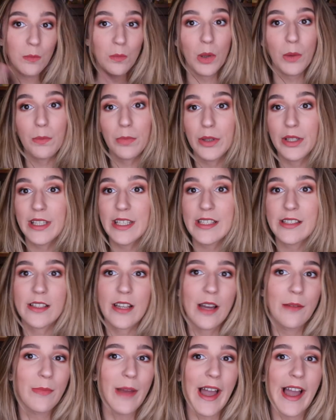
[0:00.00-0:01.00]
but please
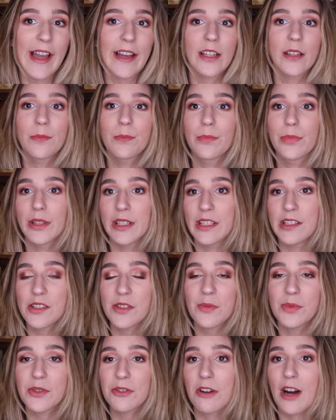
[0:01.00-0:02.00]
come back, please
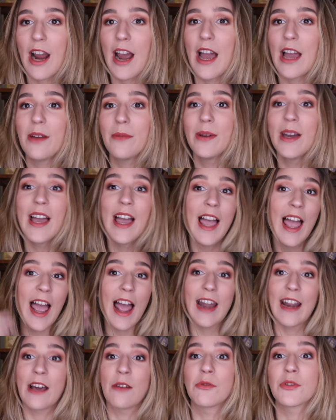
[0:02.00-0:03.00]
subscribe,
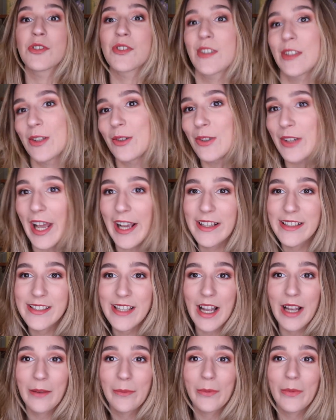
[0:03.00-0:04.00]
and I will see you next
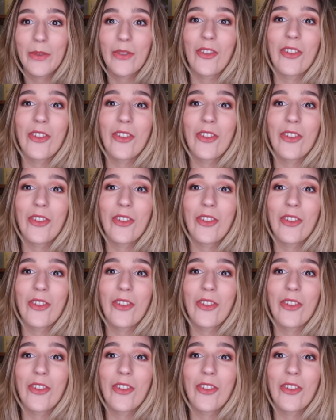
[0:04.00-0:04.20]
time.